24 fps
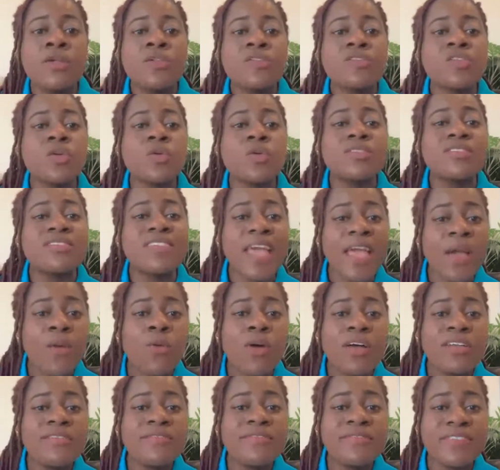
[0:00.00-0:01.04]
So Tier
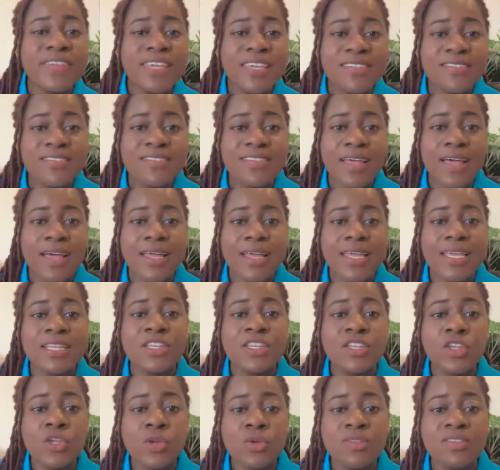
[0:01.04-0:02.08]
1 visa
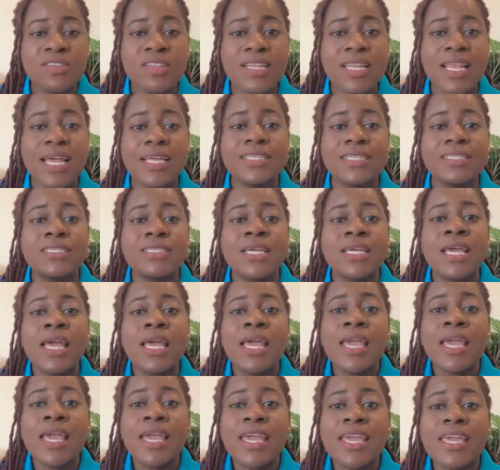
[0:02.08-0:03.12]
in New Zealand
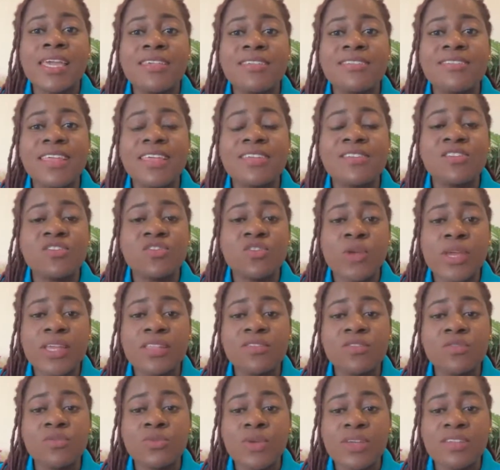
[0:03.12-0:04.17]
is a
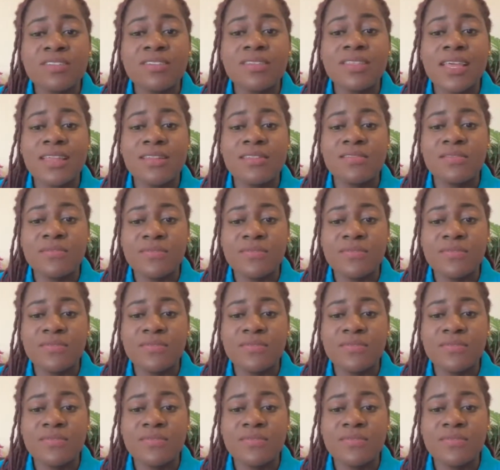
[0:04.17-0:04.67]
straight residence